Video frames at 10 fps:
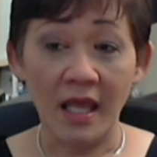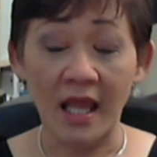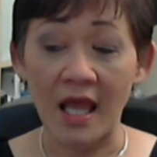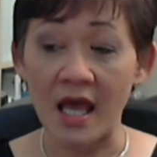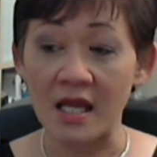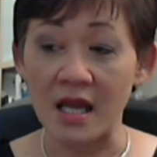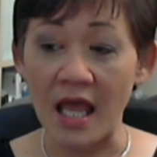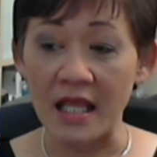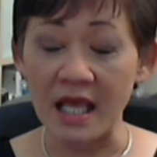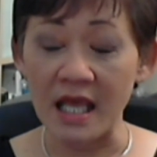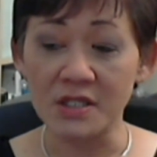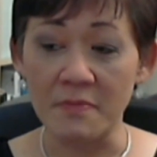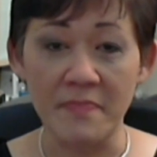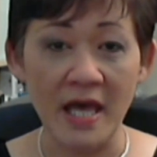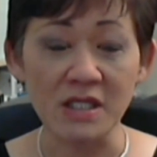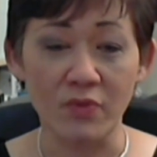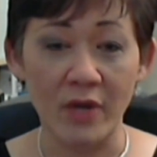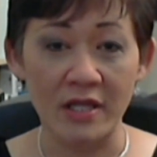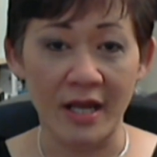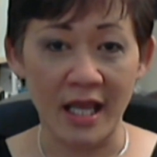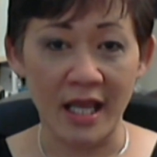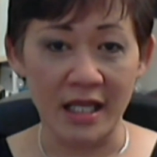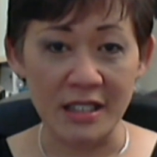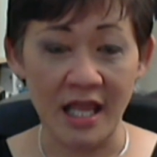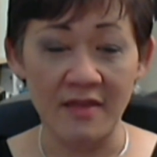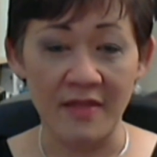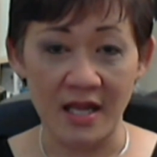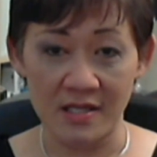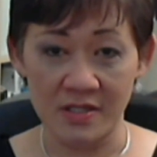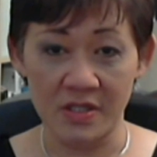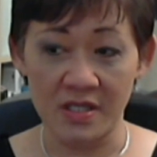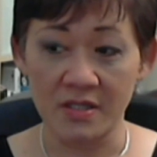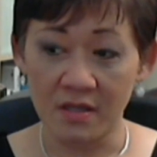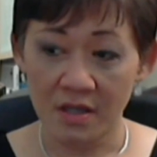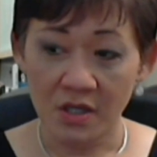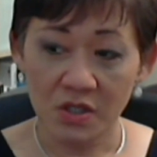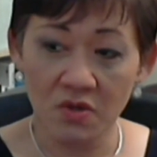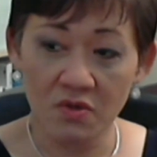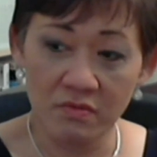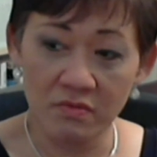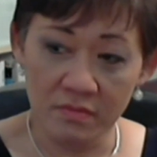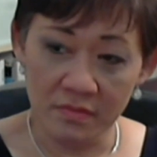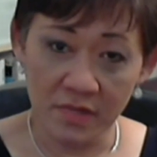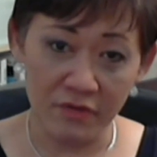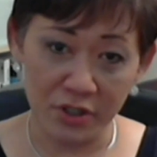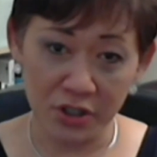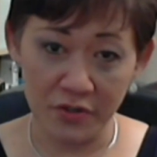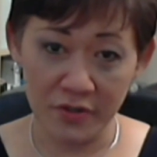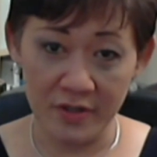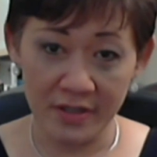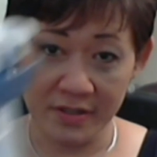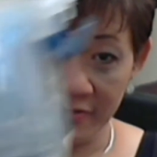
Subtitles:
And I guess the best way that I can say that is this. So I want to show you this,